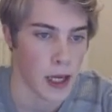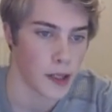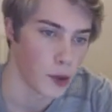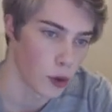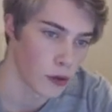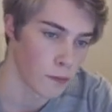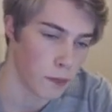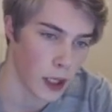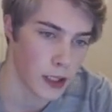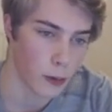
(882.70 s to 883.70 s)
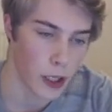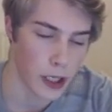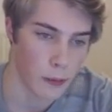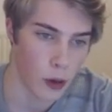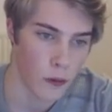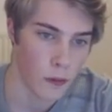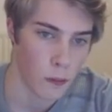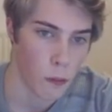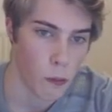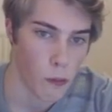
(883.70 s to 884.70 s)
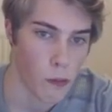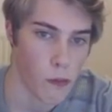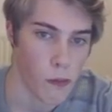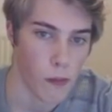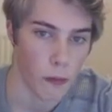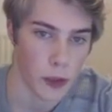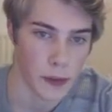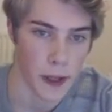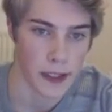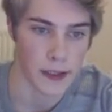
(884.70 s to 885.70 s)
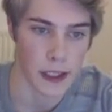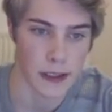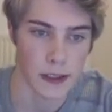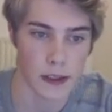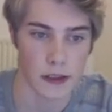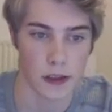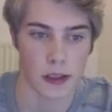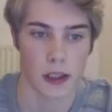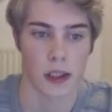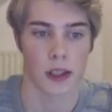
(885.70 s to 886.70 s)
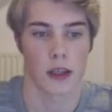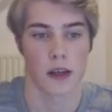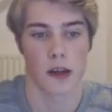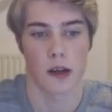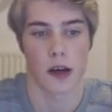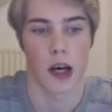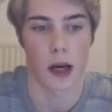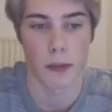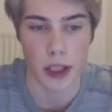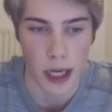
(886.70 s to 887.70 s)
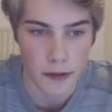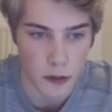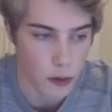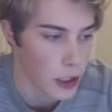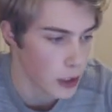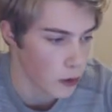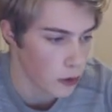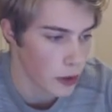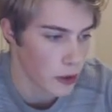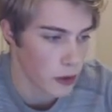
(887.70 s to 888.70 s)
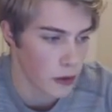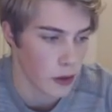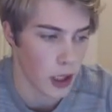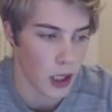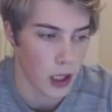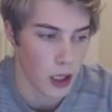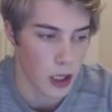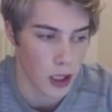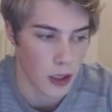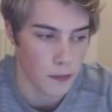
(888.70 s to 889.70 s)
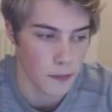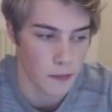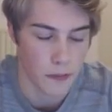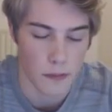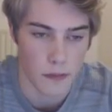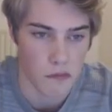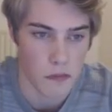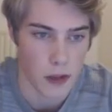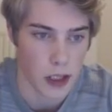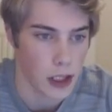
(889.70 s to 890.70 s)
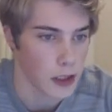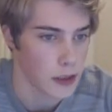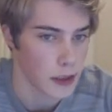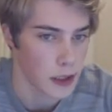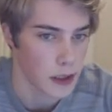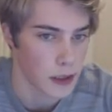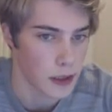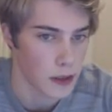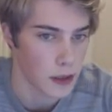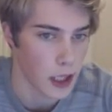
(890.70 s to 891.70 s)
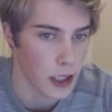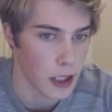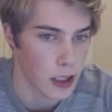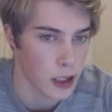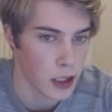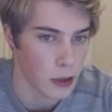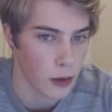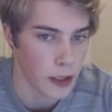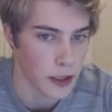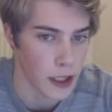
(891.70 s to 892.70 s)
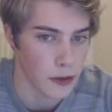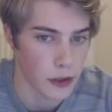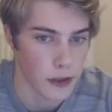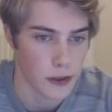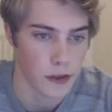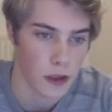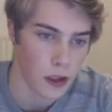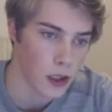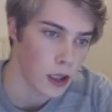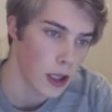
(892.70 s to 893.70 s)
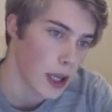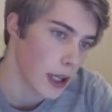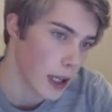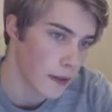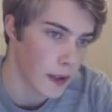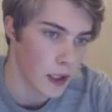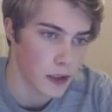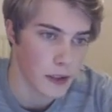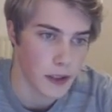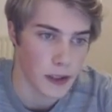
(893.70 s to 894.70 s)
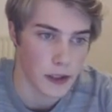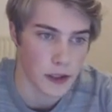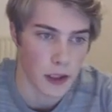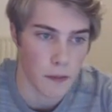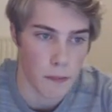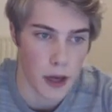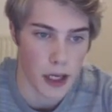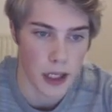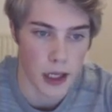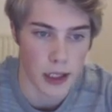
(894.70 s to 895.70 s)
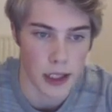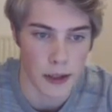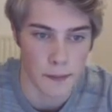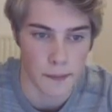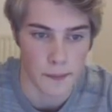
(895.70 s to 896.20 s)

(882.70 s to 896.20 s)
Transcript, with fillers: Jordan played a waiting move, which makes sense. Uh, but after rook e2, you're, um, it's, it's getting uh, quite dangerous. Again, there's this mating idea